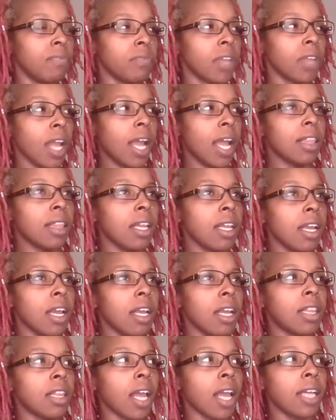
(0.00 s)
And
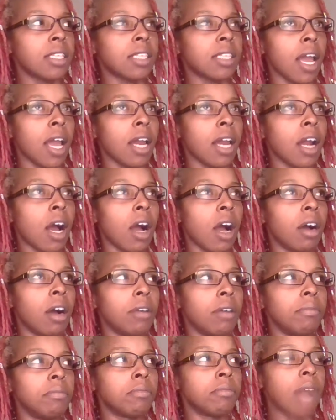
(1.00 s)
then they said
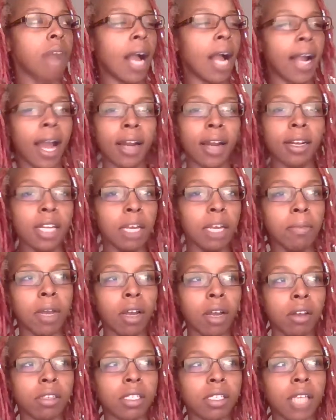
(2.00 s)
I got an
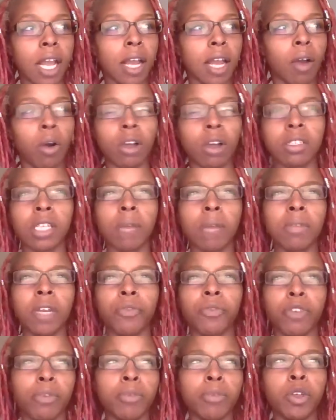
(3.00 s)
email or something
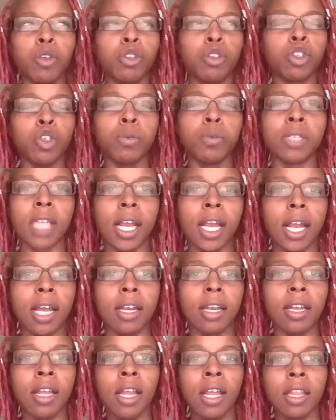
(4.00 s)
from YouTube
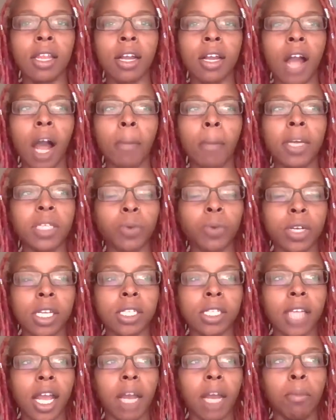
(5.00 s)
saying the comments were
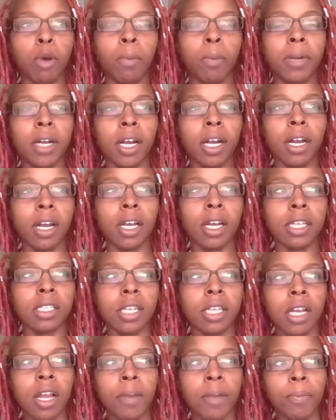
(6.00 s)
disabled because
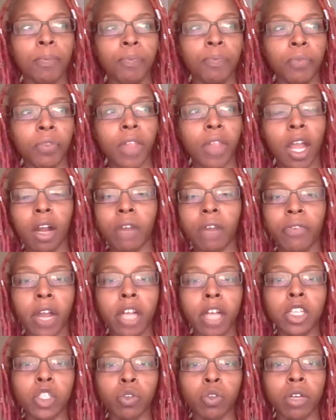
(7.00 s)
they are
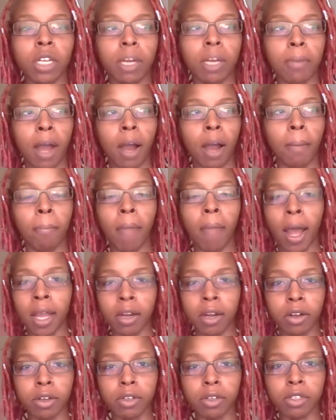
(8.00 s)
very strict about
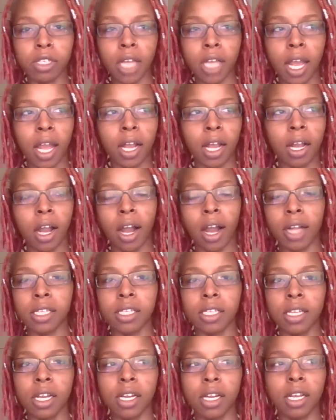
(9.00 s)
minors and
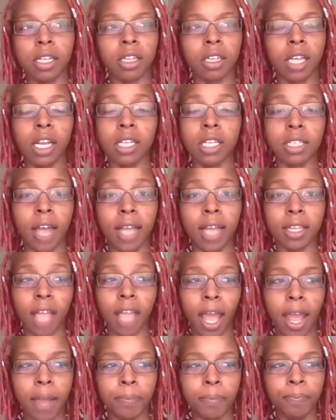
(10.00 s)
content and things like
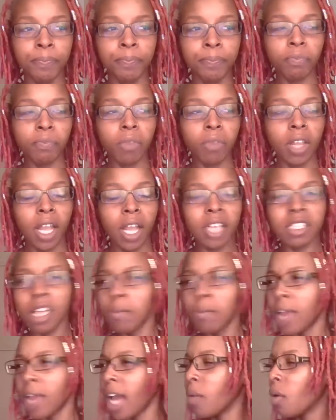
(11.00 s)
that. And so
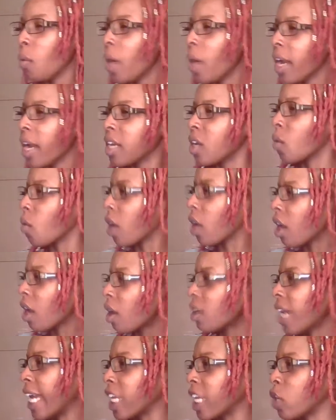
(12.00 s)
I'm like, well, what in the
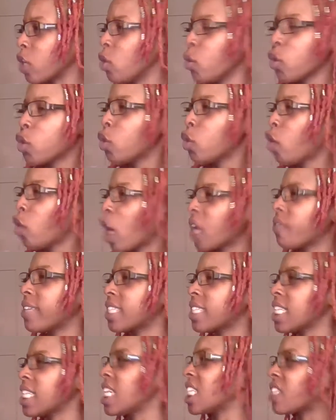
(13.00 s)
world? Like, you don't even
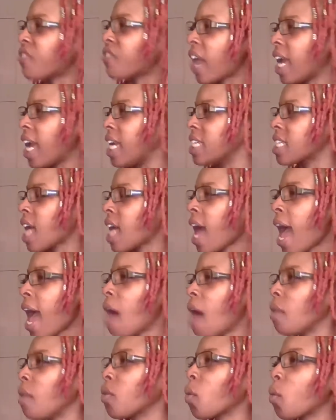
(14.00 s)
see his face.
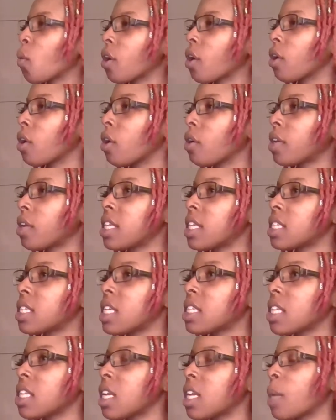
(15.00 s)
How in the world is
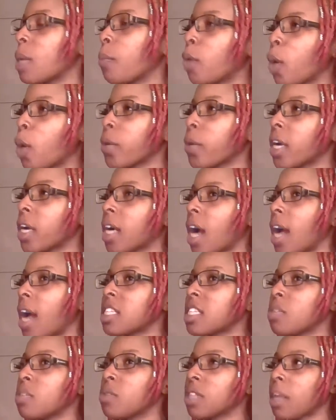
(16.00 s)
this inappropriate
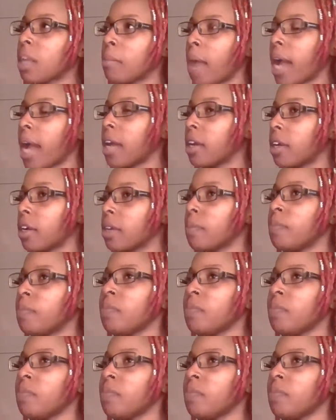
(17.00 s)
content with the minor?